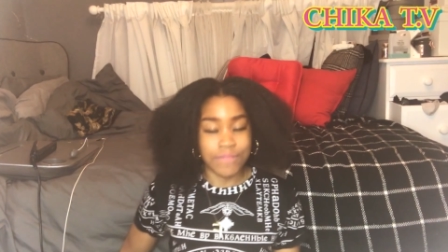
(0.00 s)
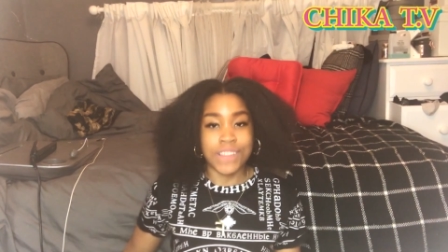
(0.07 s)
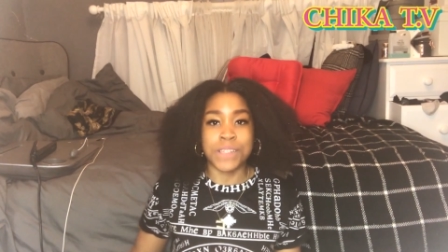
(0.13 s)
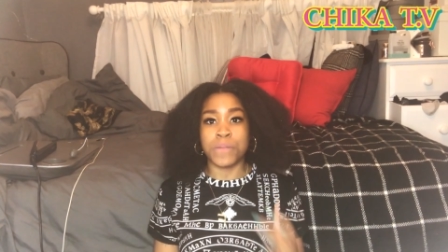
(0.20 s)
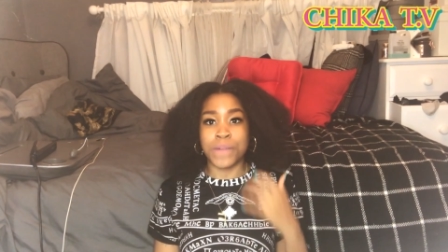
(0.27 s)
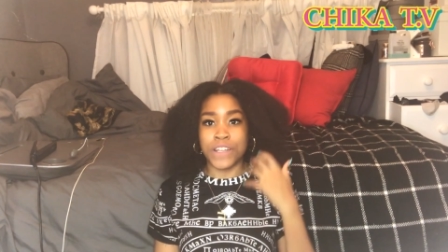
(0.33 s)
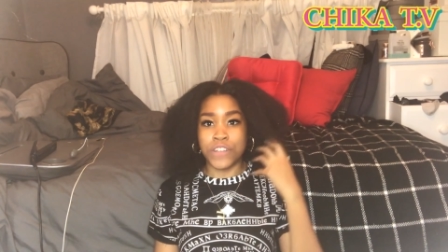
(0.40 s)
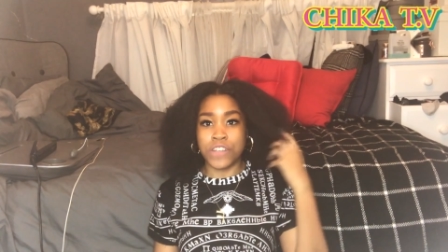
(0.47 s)

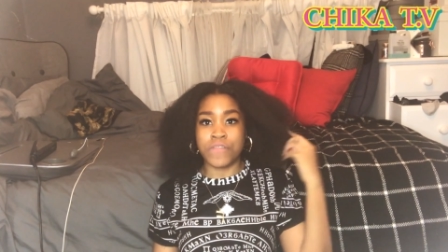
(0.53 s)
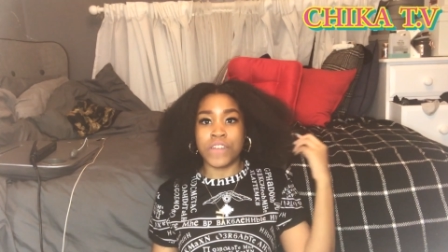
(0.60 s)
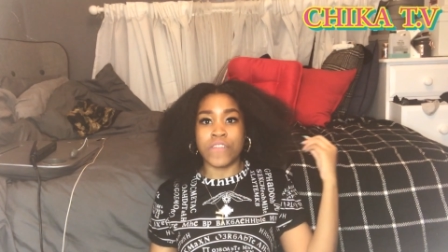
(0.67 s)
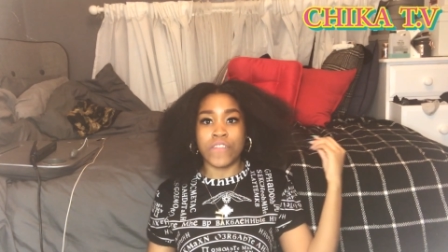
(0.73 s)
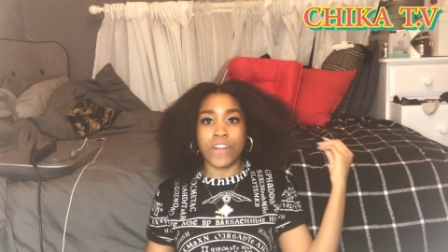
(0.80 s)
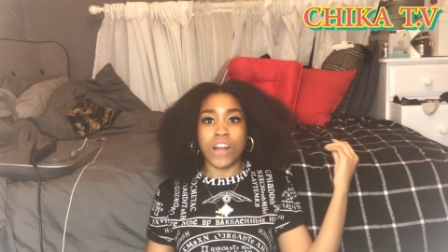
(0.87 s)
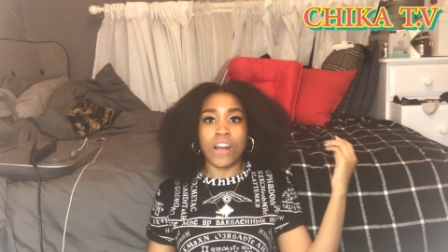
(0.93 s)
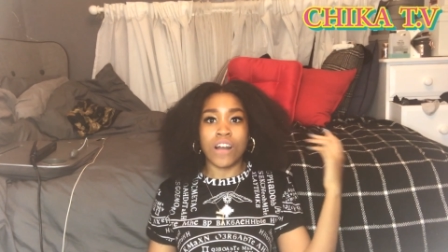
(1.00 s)
is my new
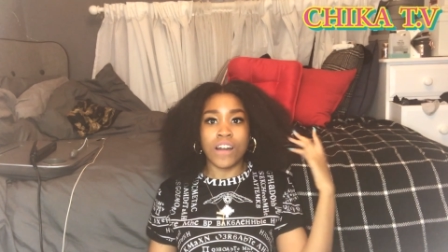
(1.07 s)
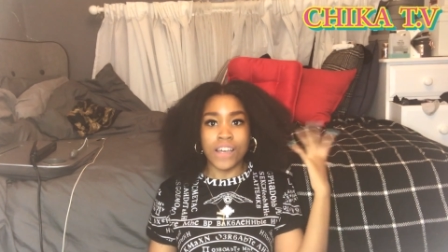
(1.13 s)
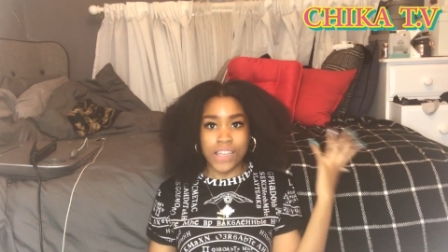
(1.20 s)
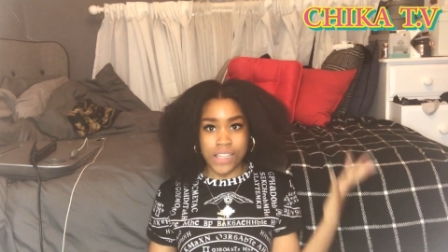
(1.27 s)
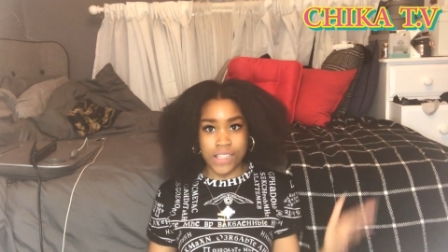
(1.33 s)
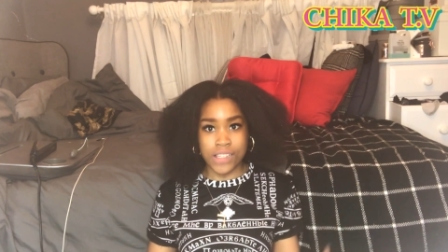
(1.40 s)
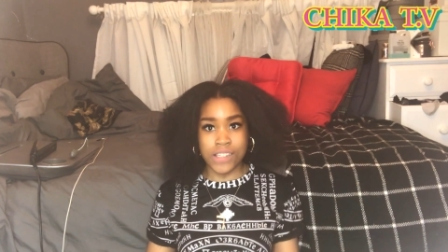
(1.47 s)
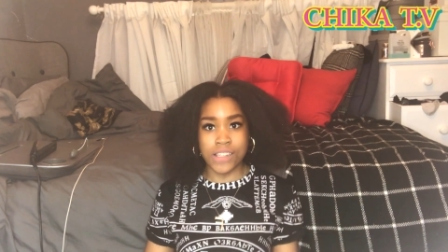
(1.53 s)
favorite
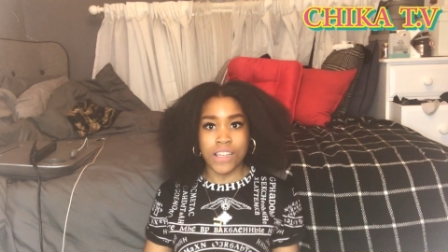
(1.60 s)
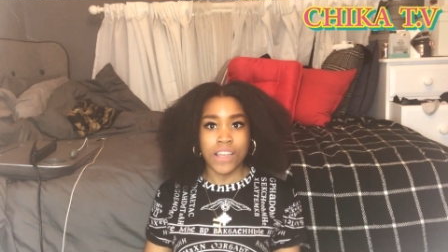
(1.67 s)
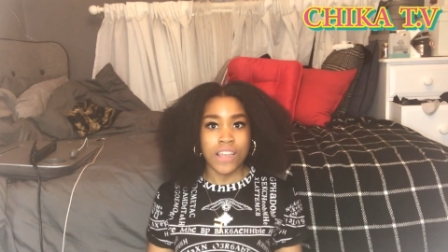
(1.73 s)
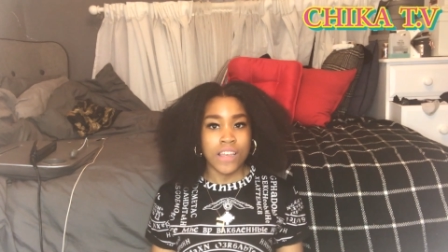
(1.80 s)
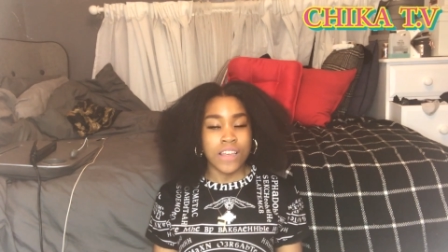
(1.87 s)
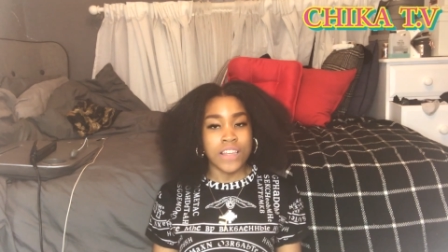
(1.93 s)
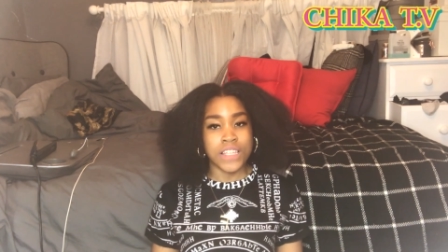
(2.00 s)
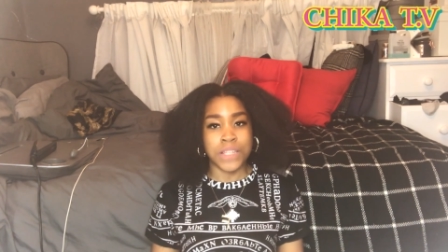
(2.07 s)
artist.
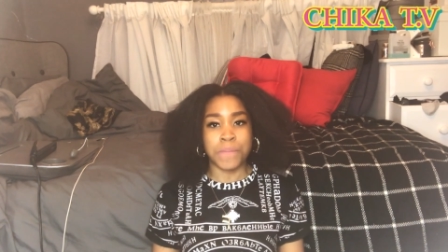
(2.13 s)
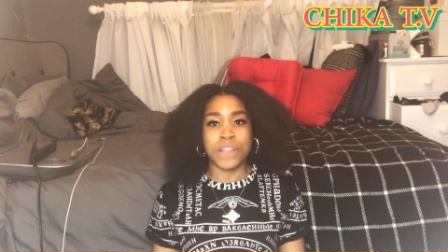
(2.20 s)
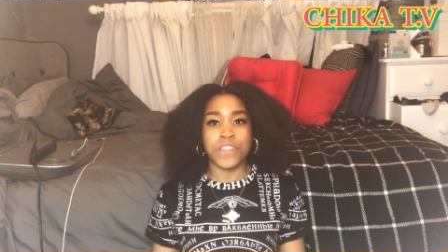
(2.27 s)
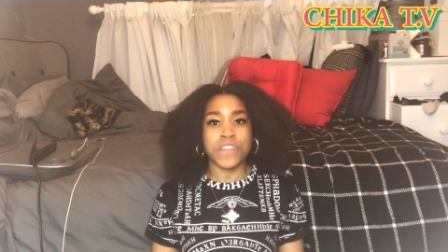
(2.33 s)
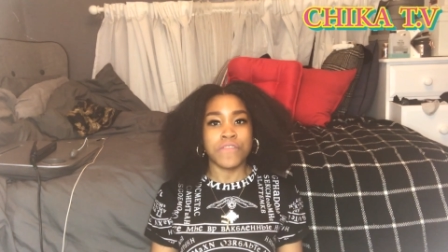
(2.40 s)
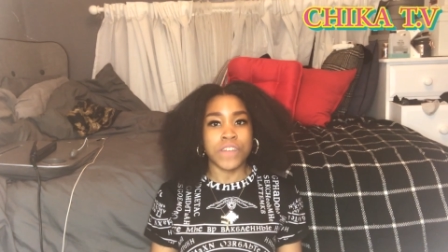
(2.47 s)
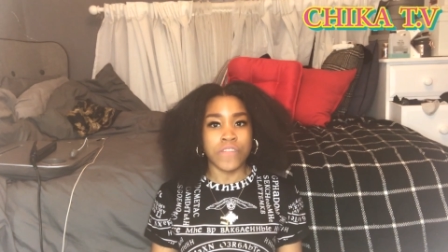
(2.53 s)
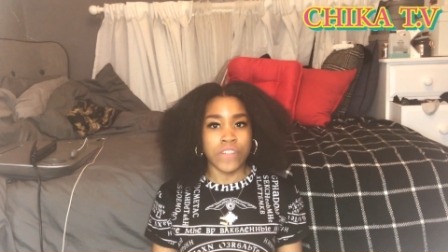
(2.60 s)
She's my
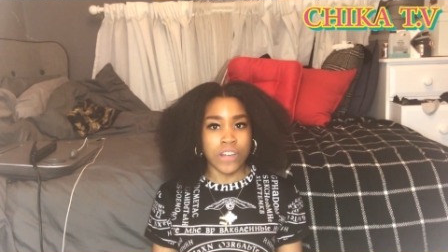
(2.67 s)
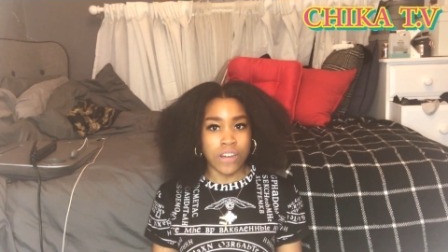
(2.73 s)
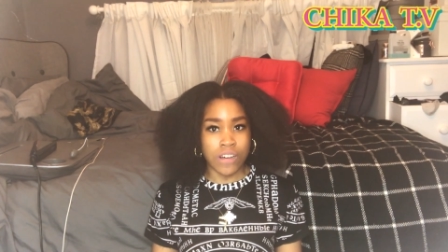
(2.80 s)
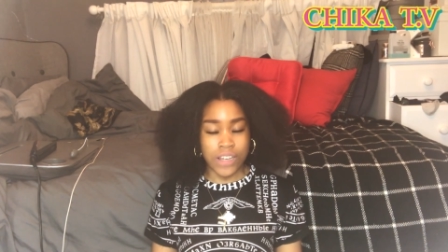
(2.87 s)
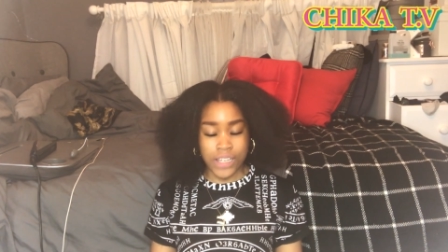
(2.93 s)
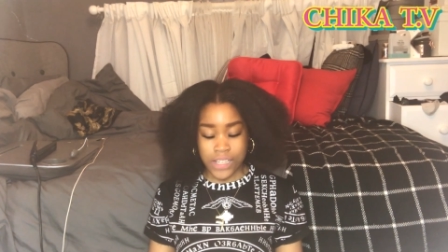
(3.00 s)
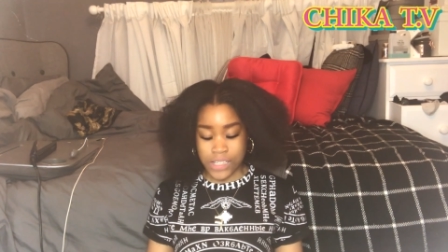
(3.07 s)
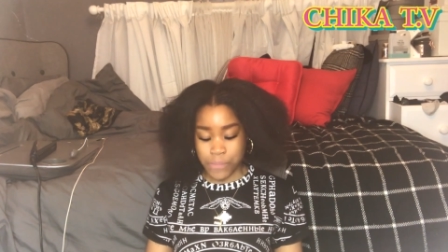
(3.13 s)
new favorite
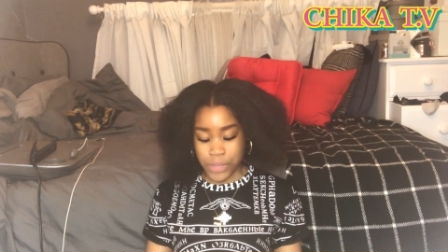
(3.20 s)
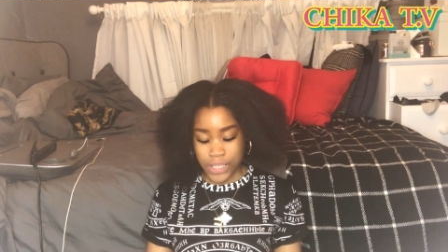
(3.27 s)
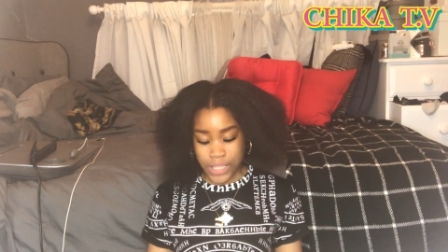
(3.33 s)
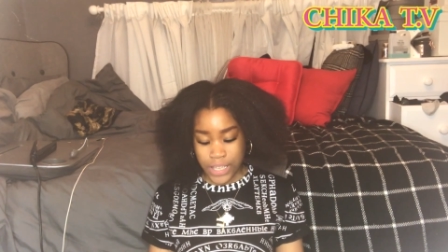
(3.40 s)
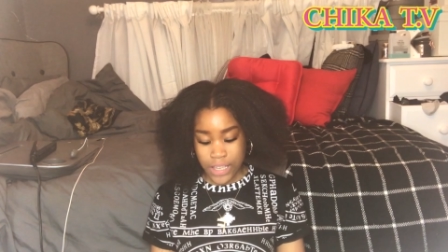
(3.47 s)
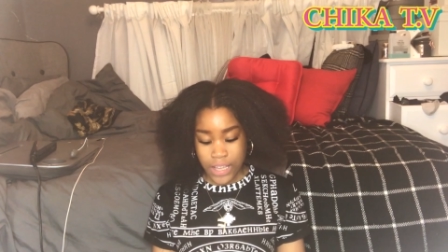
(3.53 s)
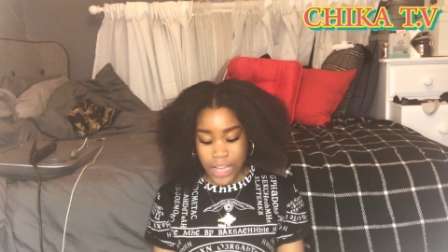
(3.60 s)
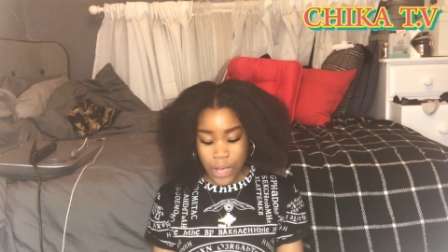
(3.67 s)
artist, but yeah,